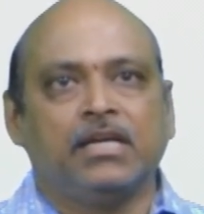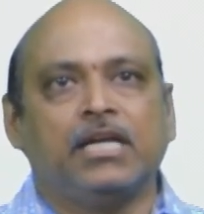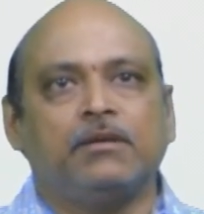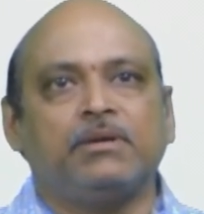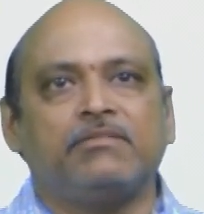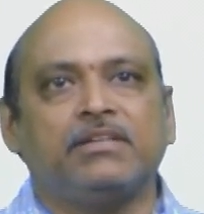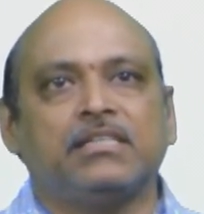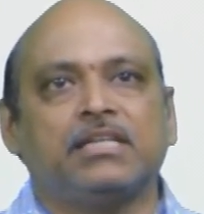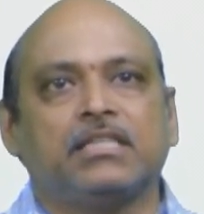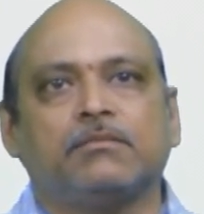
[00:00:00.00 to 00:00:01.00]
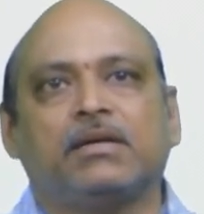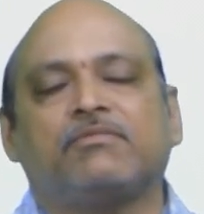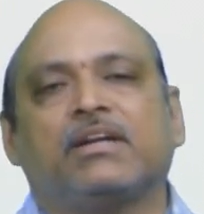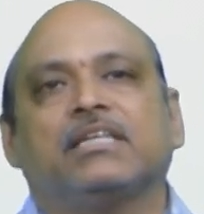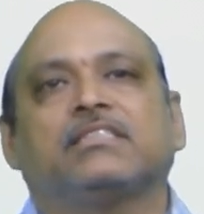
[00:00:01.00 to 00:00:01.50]
In between is nothing but,
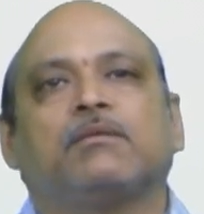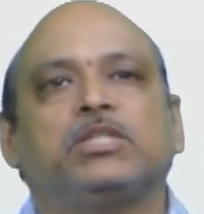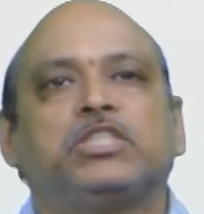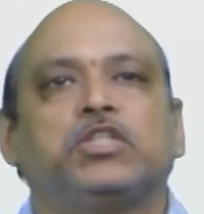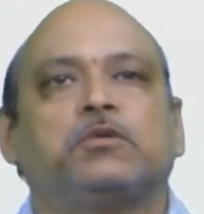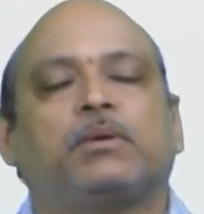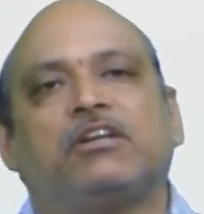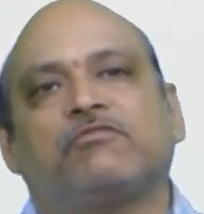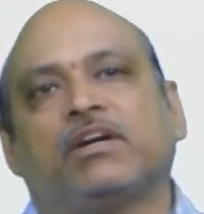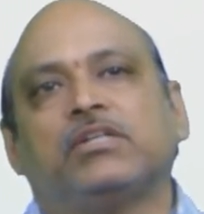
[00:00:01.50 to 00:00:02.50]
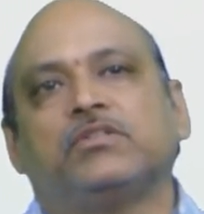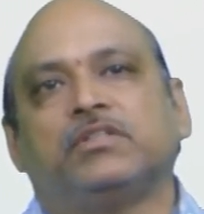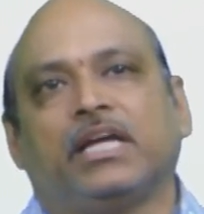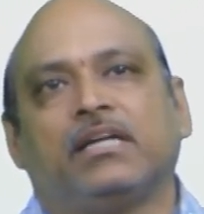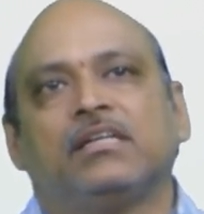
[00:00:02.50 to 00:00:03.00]
for example, 0.5 you
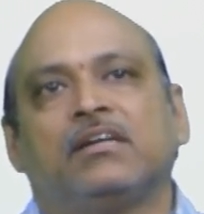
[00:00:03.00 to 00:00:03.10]
take.